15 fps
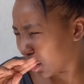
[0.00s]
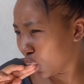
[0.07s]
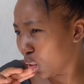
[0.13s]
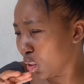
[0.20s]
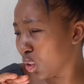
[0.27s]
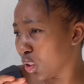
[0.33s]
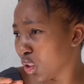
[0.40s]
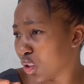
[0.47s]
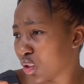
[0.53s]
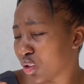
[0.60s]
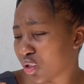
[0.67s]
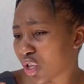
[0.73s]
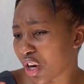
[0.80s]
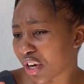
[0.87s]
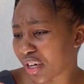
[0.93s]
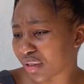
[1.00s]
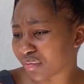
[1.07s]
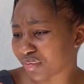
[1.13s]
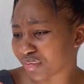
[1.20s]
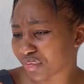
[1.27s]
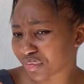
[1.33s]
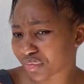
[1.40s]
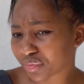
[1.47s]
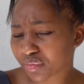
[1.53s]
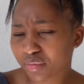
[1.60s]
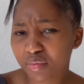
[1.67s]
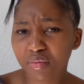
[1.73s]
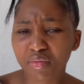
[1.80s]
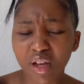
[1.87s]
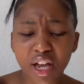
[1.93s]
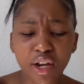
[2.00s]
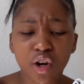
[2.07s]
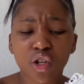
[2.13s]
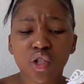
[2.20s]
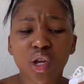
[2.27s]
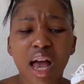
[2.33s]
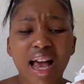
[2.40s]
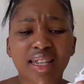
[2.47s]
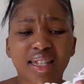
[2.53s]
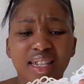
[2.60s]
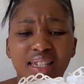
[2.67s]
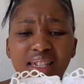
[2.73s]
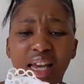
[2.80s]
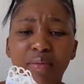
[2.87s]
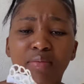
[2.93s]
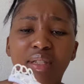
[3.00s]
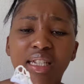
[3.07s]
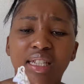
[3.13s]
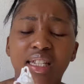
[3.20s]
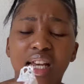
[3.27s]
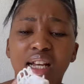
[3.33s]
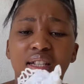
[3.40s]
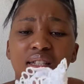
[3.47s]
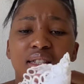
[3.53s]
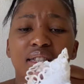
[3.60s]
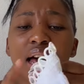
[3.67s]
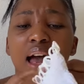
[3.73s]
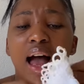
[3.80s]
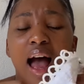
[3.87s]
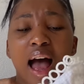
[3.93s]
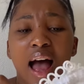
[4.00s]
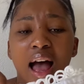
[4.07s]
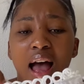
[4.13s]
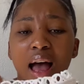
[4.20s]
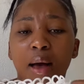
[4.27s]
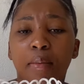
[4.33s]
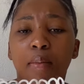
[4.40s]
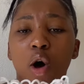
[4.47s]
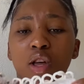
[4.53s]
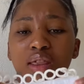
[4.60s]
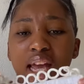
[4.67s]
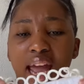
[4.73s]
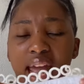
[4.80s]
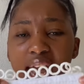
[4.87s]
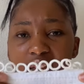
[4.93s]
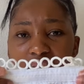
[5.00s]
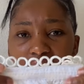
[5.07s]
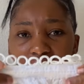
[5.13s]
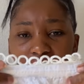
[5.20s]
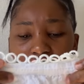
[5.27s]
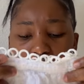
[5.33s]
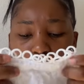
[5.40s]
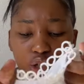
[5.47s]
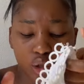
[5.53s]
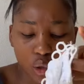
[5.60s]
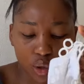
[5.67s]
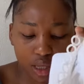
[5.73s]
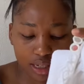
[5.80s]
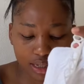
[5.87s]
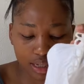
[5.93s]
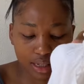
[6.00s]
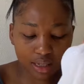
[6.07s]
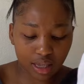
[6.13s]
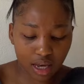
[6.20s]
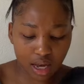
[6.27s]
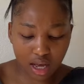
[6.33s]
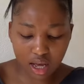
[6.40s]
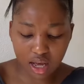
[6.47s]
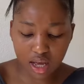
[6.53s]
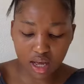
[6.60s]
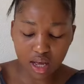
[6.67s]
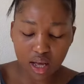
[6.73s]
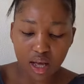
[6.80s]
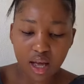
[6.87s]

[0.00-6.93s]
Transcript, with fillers: oh sorry it also has the same details um, on the hands. So this is the